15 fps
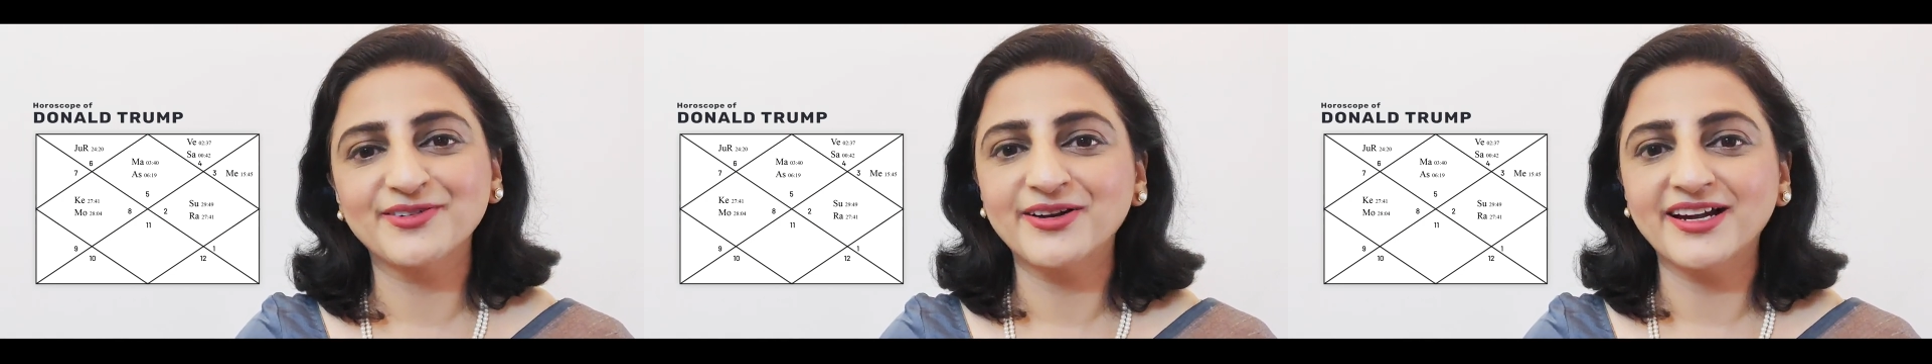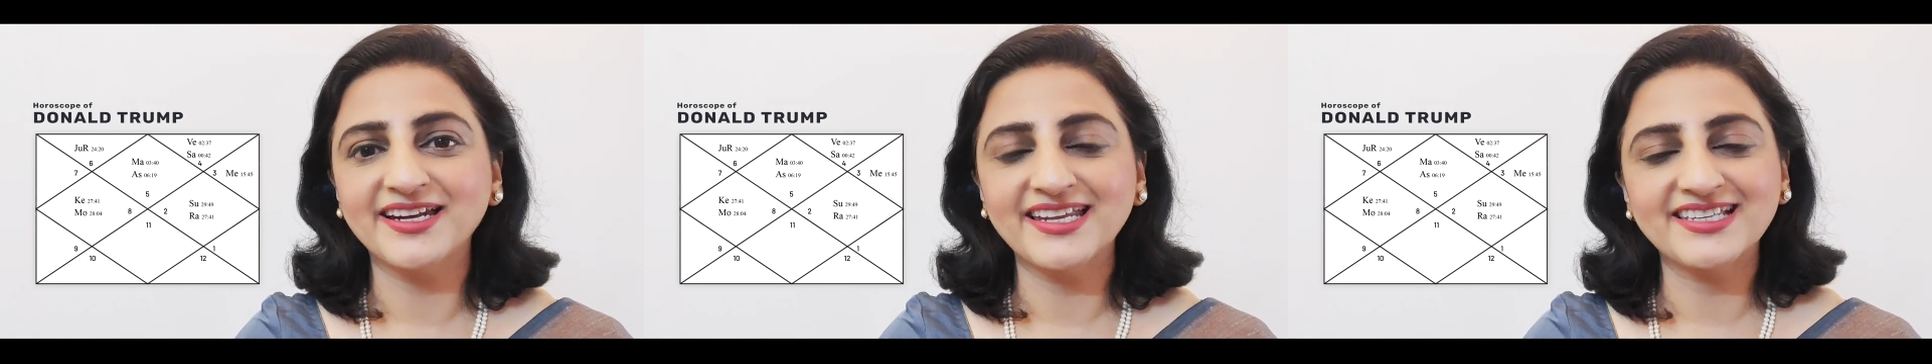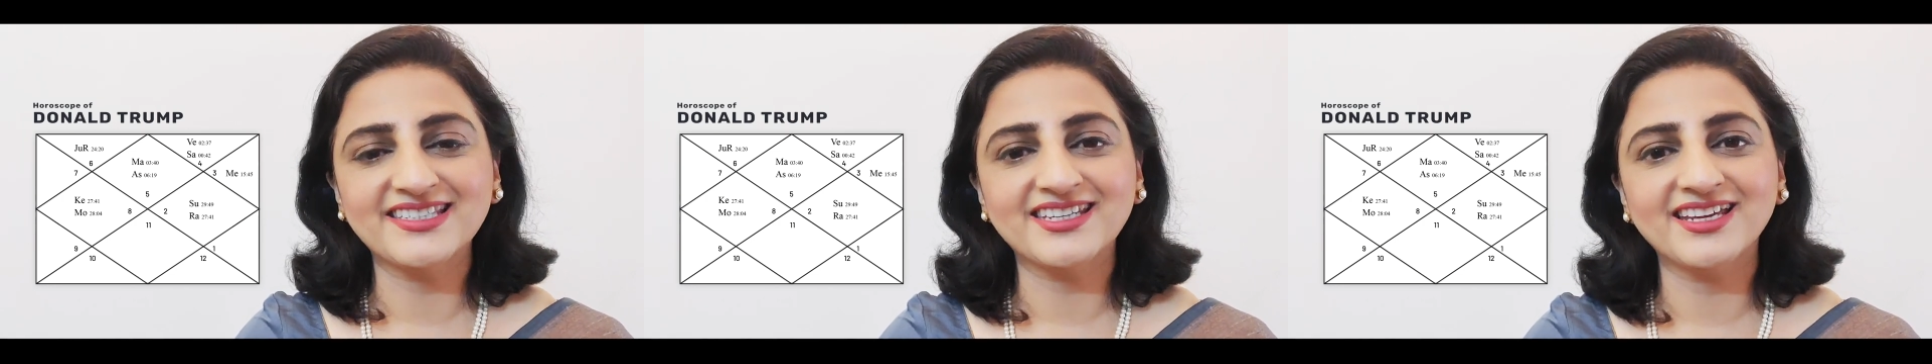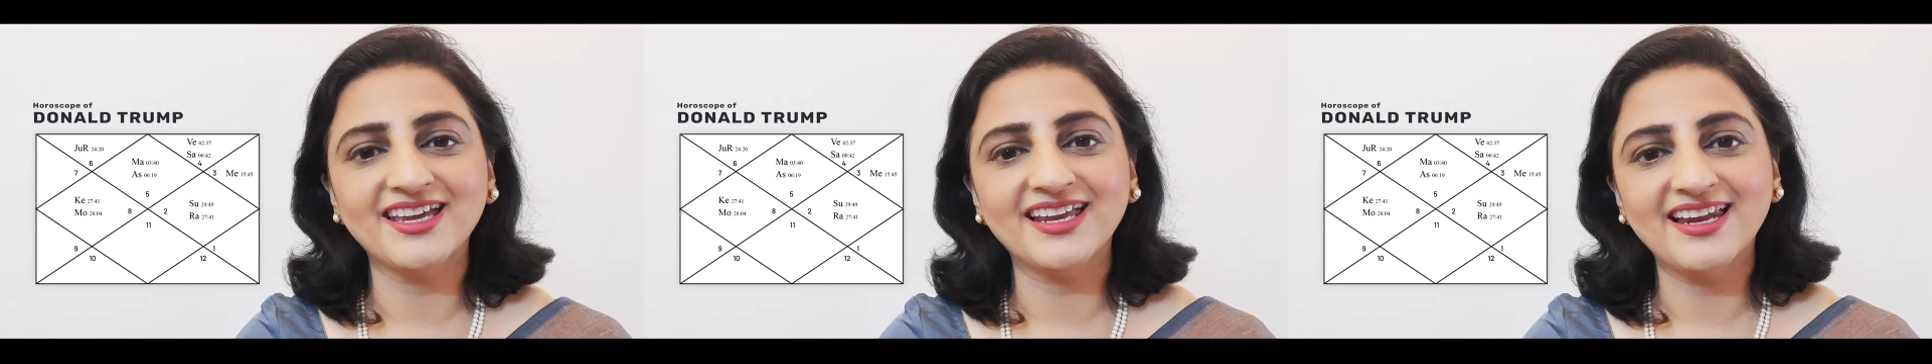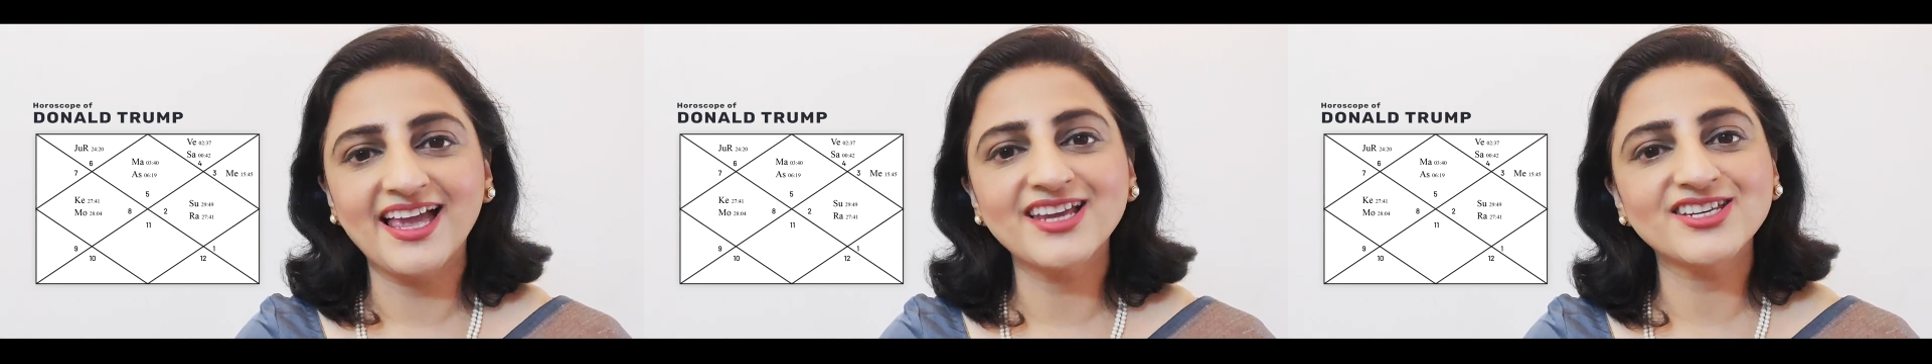You know, contesting
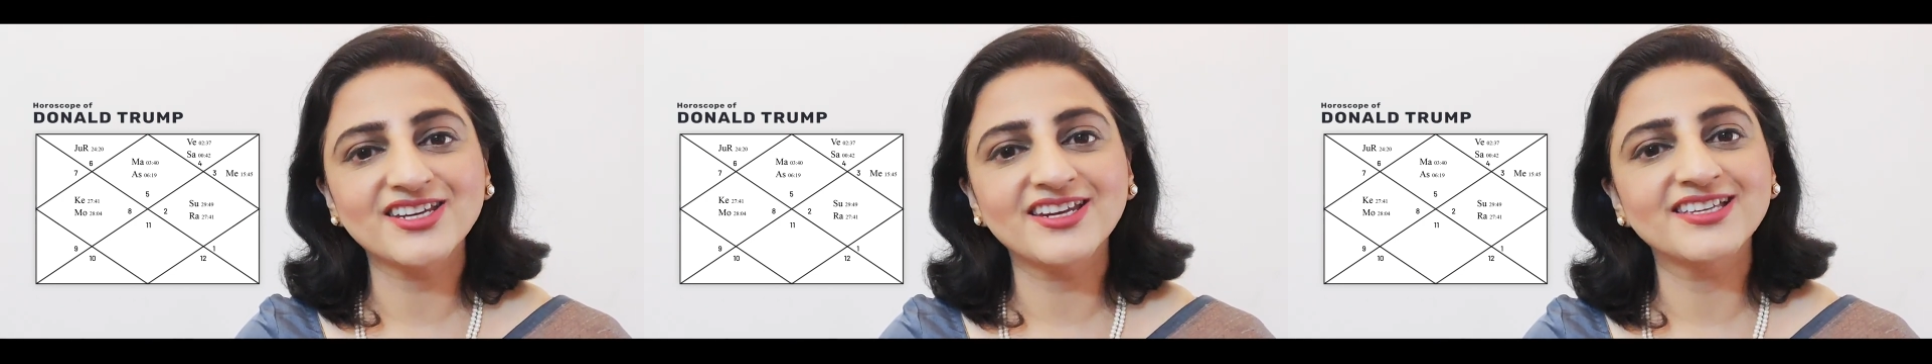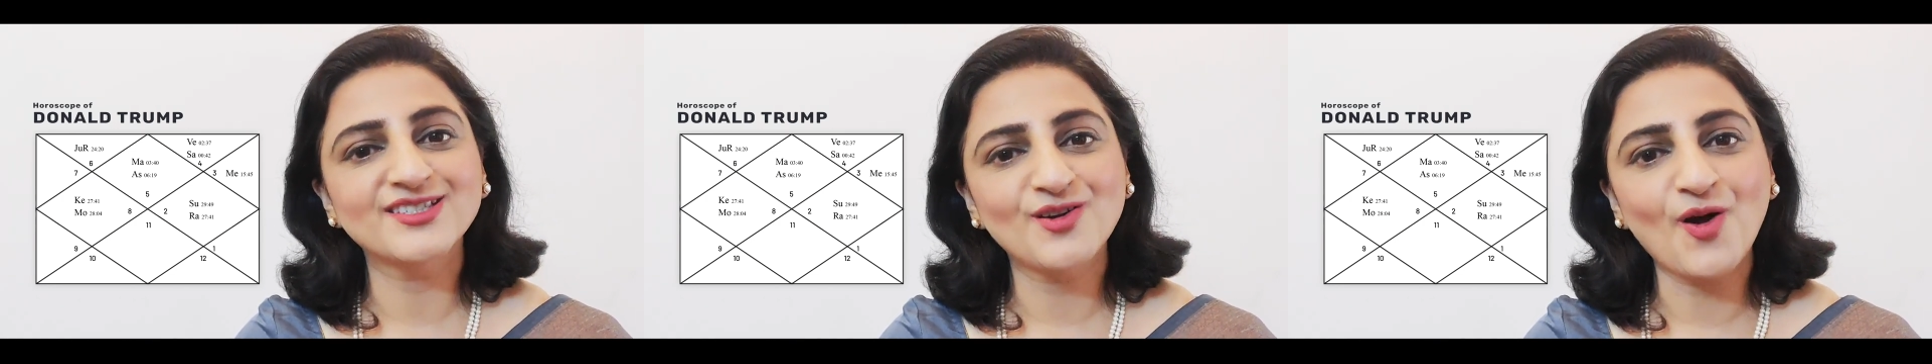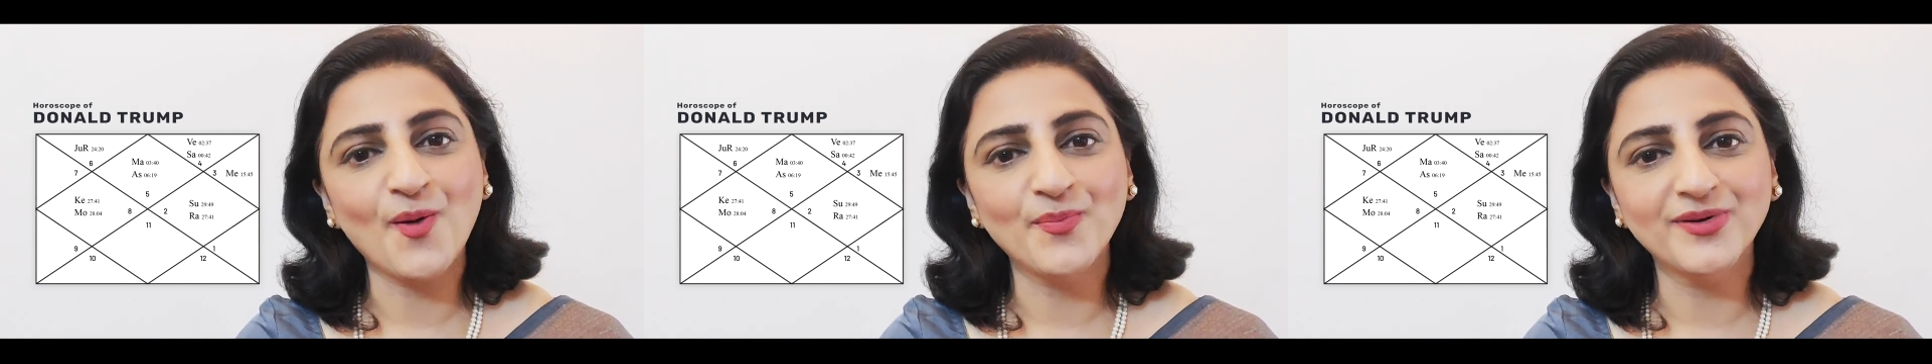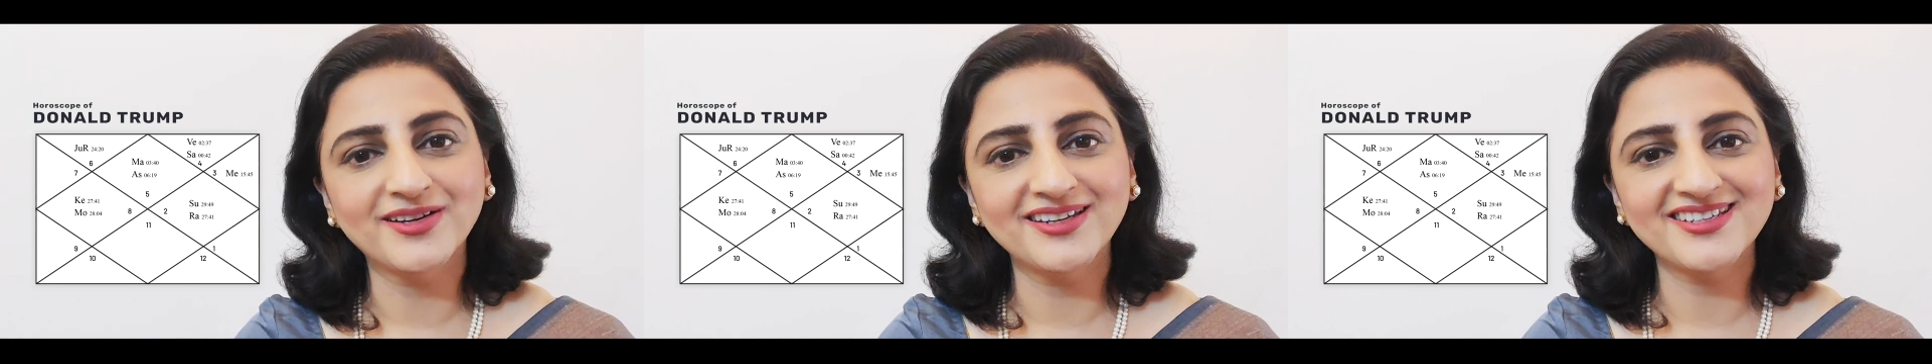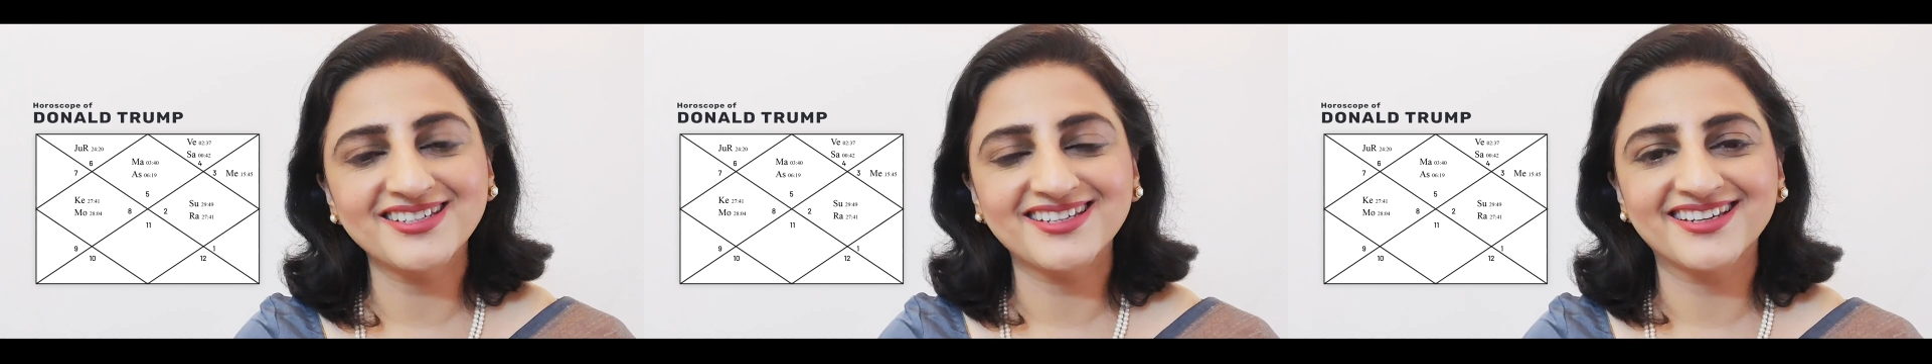an election is a
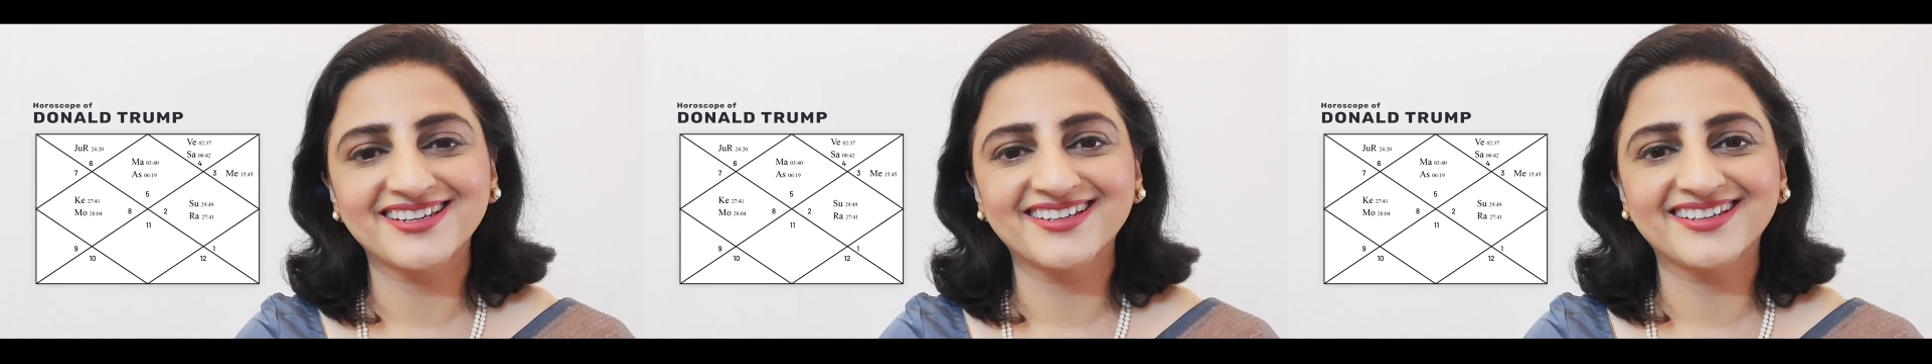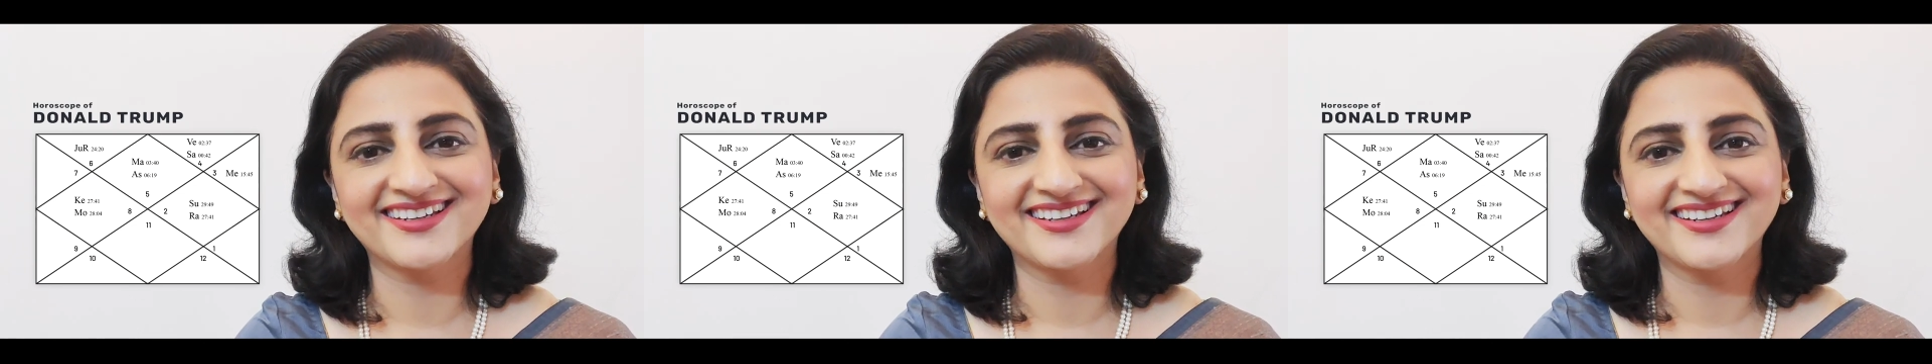competition.